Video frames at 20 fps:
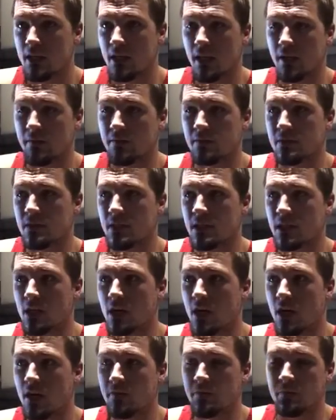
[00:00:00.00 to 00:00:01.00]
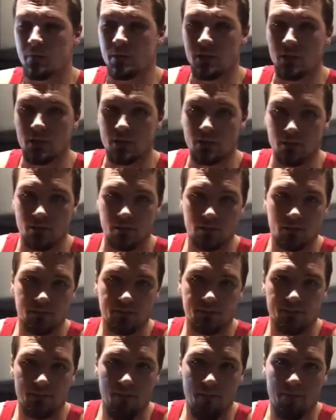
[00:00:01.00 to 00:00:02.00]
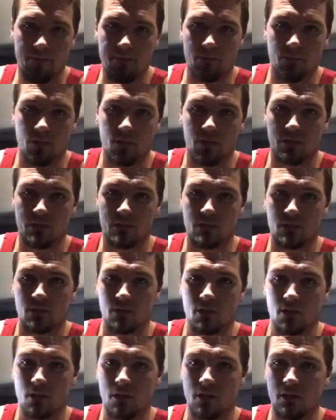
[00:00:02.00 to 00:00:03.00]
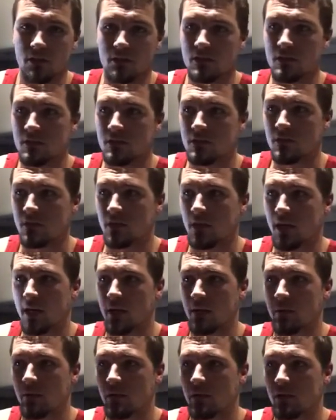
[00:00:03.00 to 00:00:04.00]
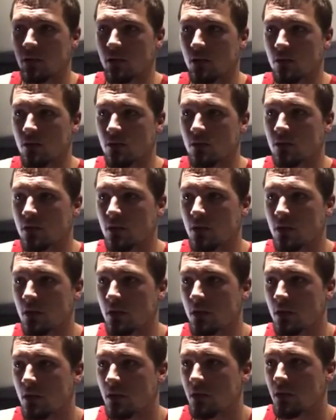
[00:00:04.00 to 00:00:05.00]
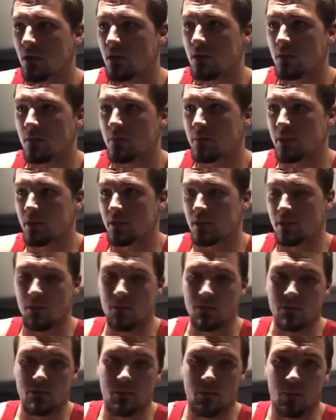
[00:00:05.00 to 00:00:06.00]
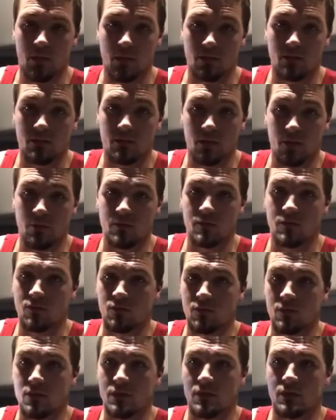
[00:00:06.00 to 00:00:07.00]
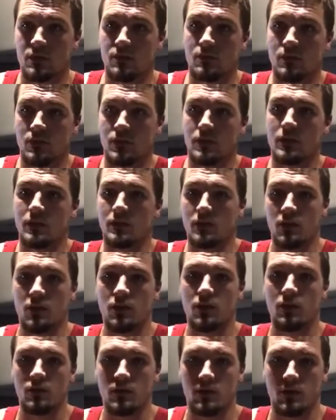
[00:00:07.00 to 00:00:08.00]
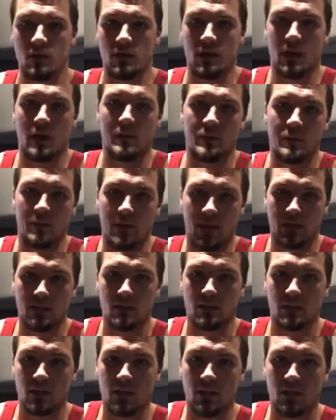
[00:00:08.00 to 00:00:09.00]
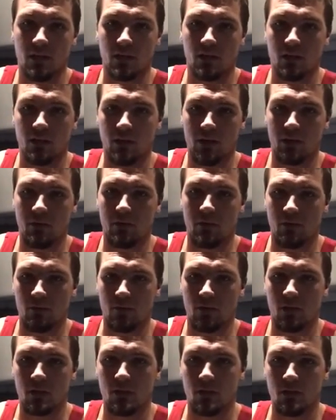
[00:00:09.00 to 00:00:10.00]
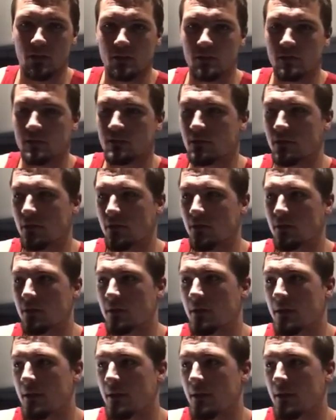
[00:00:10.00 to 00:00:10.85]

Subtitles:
I have to take off because, you know, I took a high paying load, because that was the best. That was a really, really good load, and it got me back to the area I want to run in. So,